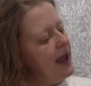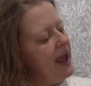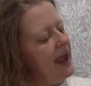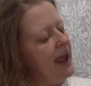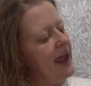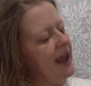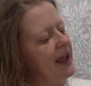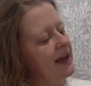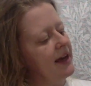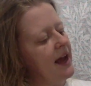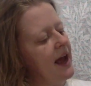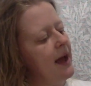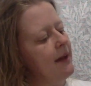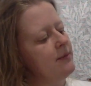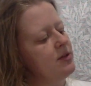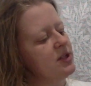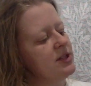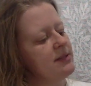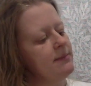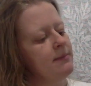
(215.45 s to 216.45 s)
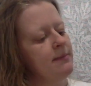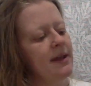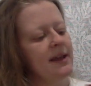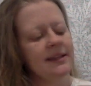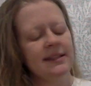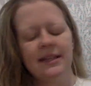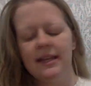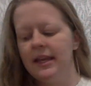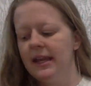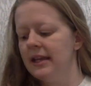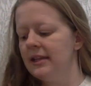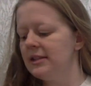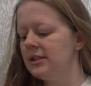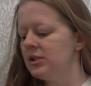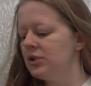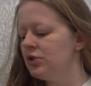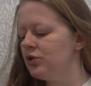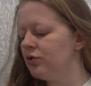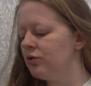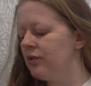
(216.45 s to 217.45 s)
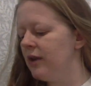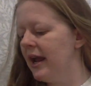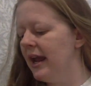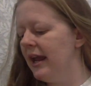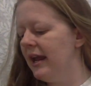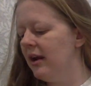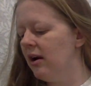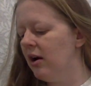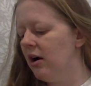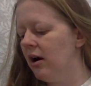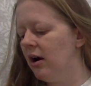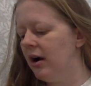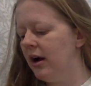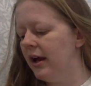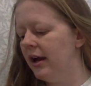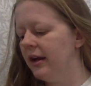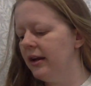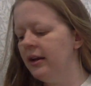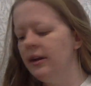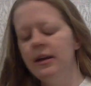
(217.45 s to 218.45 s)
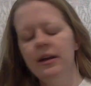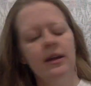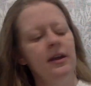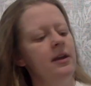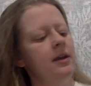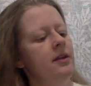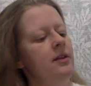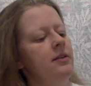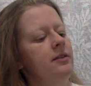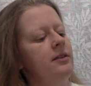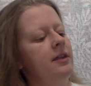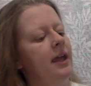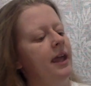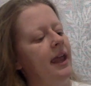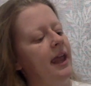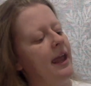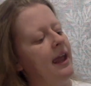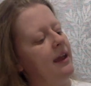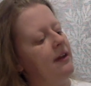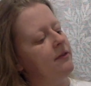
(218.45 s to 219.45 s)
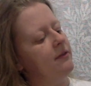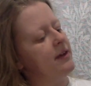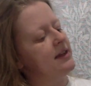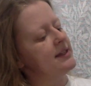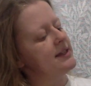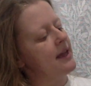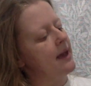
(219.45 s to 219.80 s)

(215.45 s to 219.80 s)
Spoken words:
And I'm just mixing it straight on the canvas.